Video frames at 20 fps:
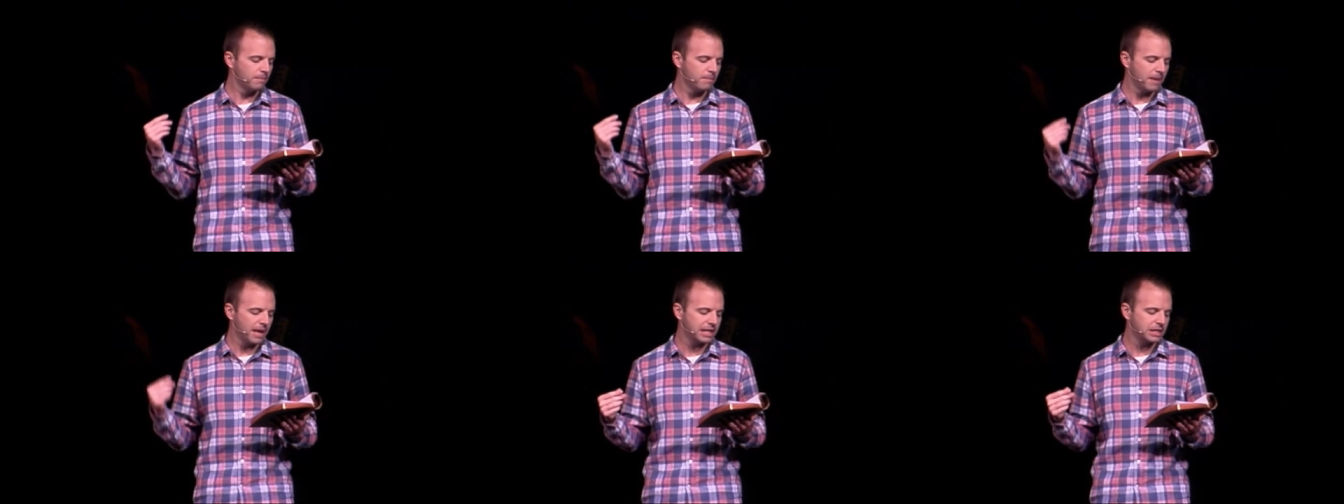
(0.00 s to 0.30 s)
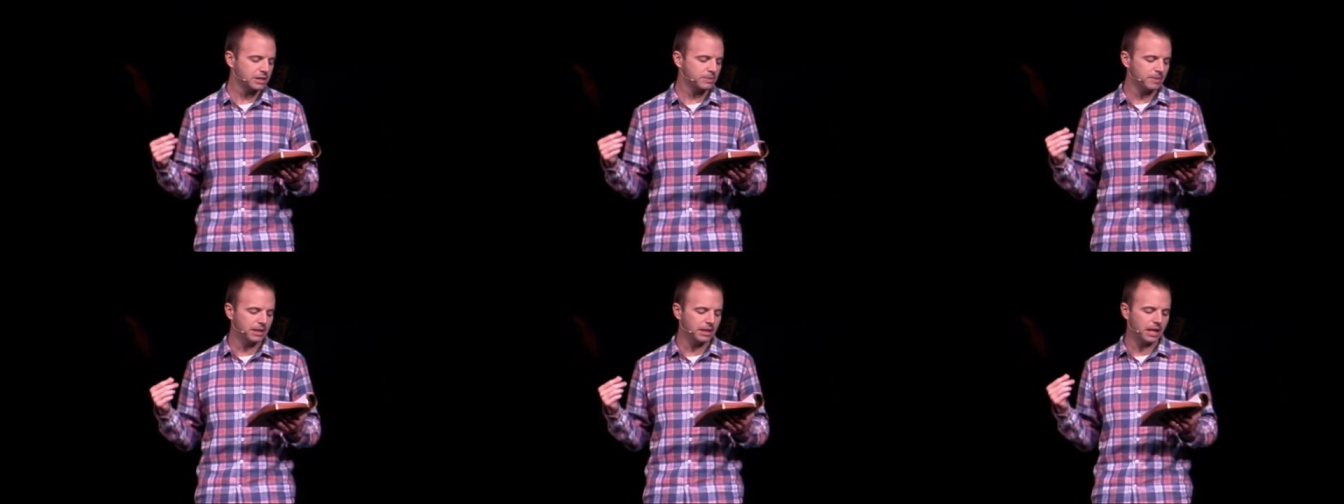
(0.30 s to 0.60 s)

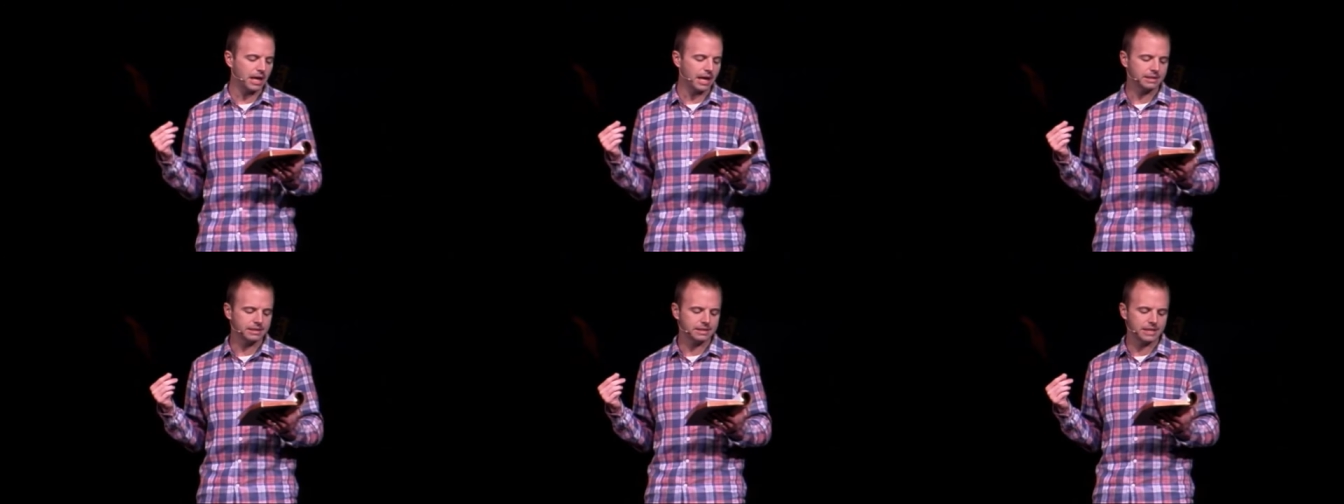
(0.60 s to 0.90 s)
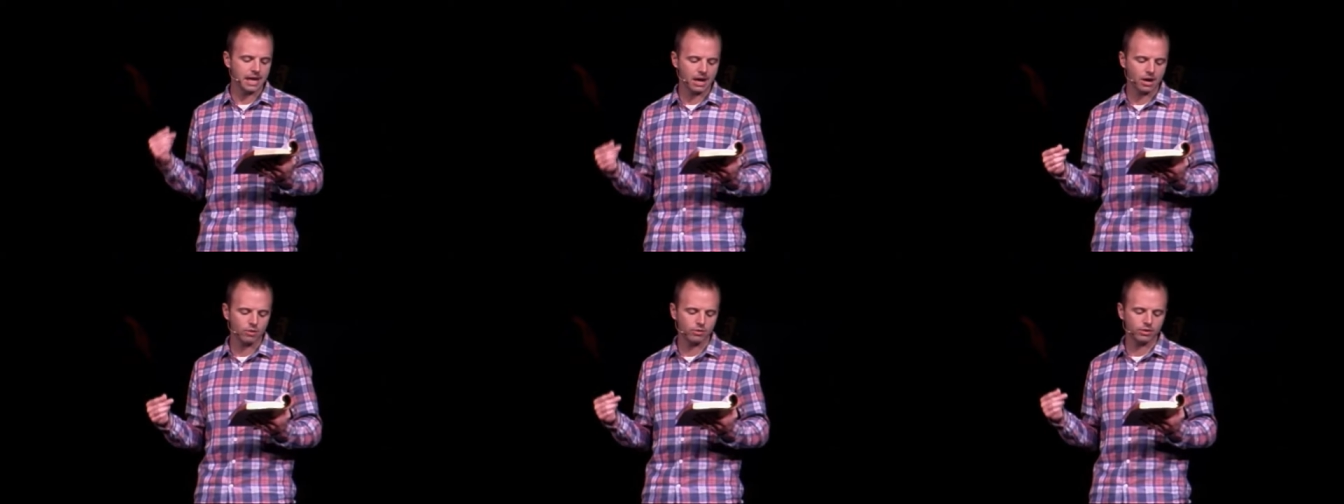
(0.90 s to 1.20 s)
makes me lie
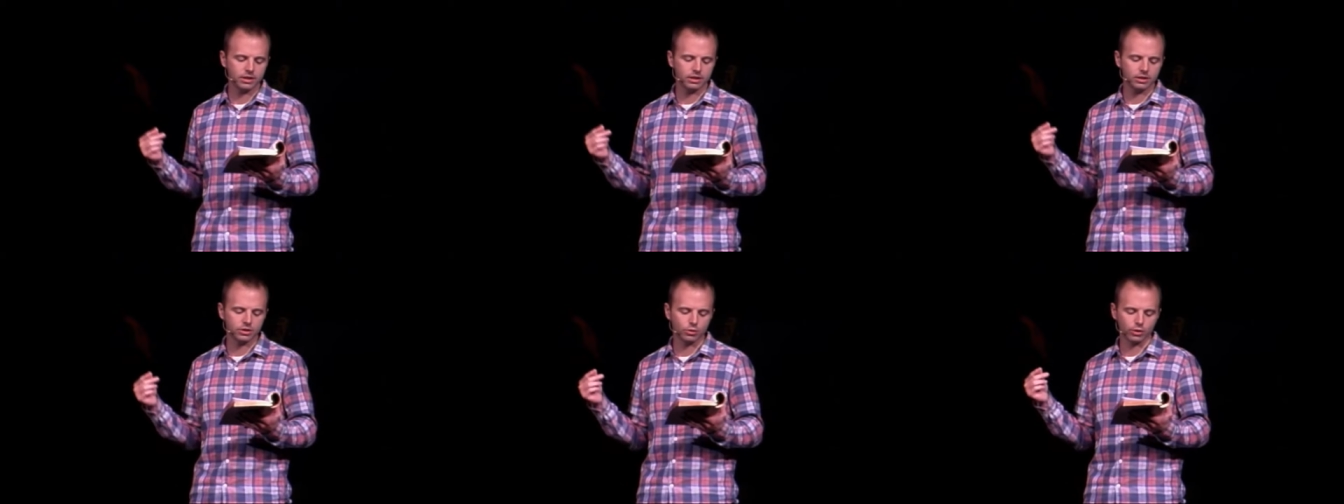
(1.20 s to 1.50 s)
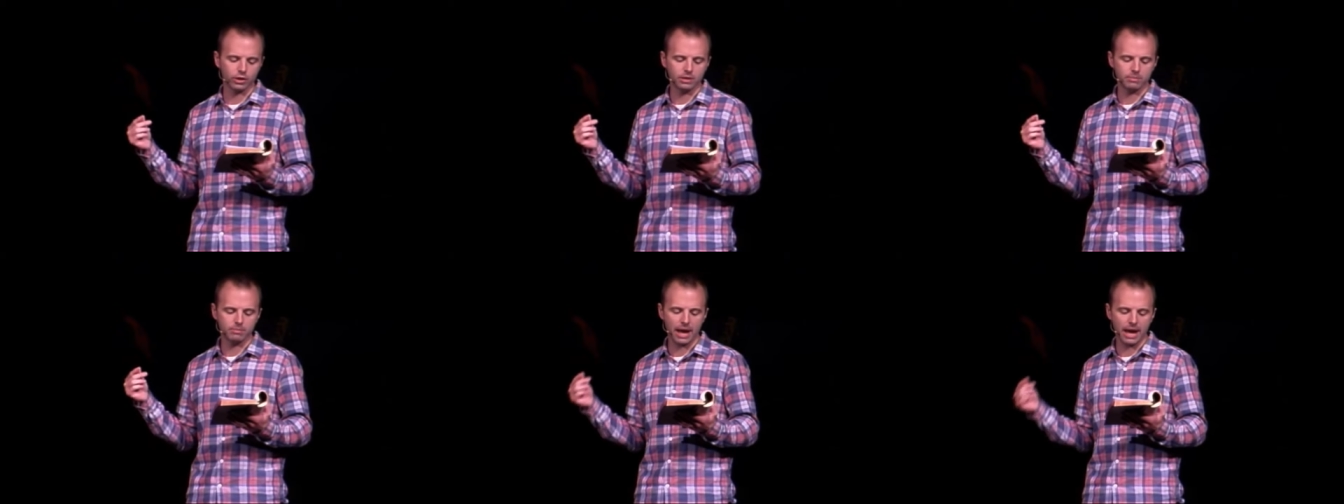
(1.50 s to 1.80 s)
down in
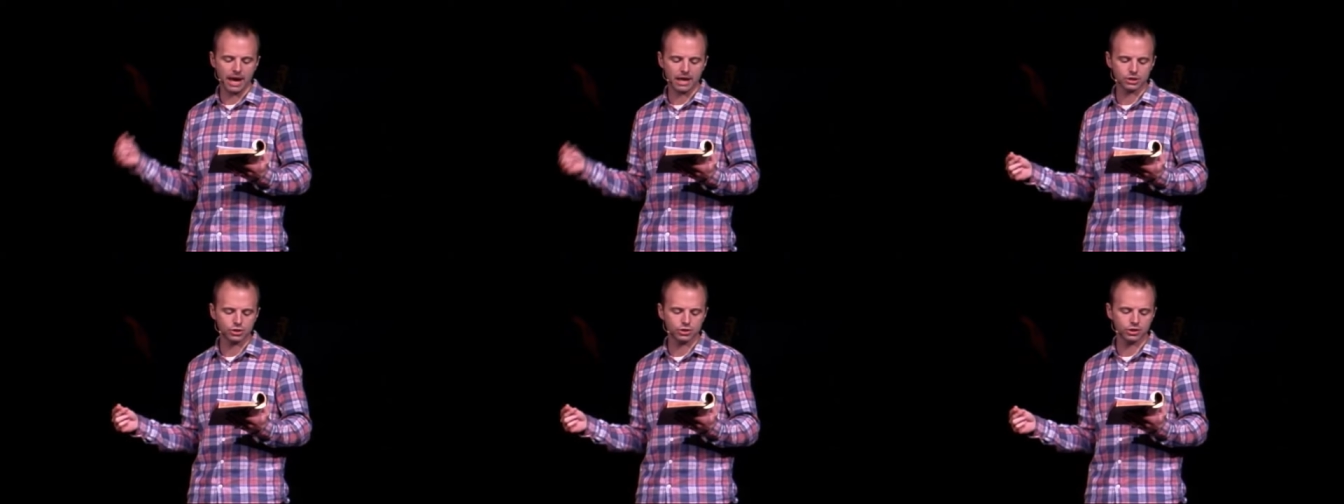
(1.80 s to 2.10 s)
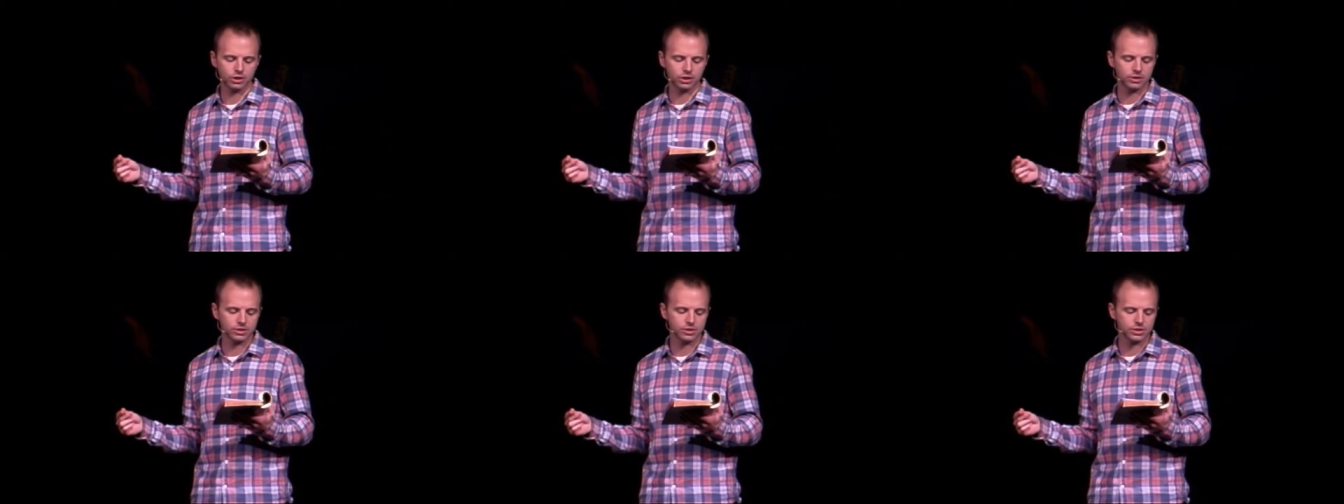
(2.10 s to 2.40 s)
green
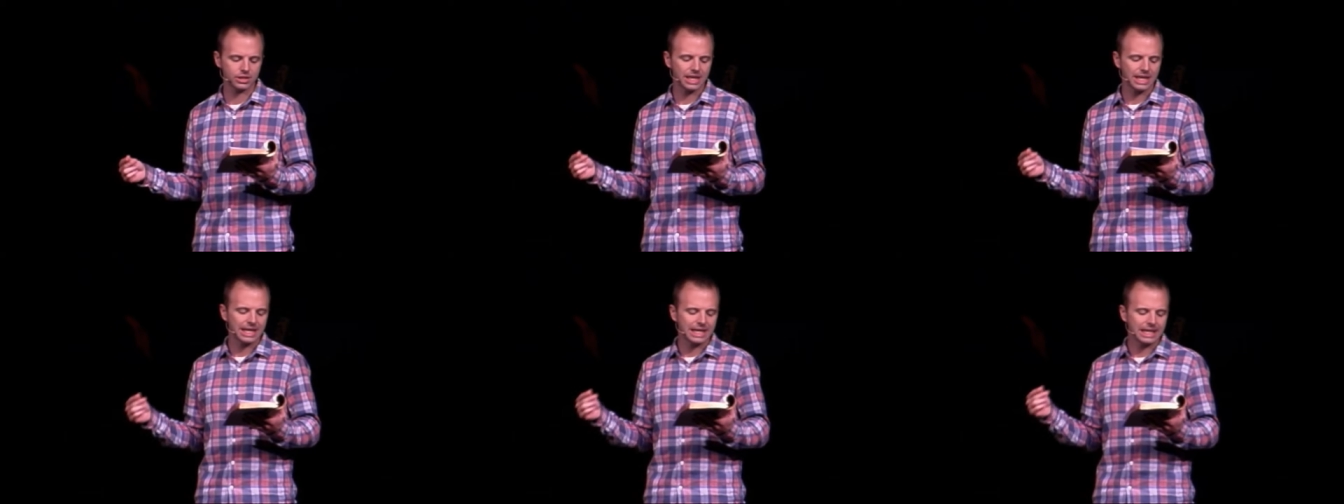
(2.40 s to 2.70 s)
pastures.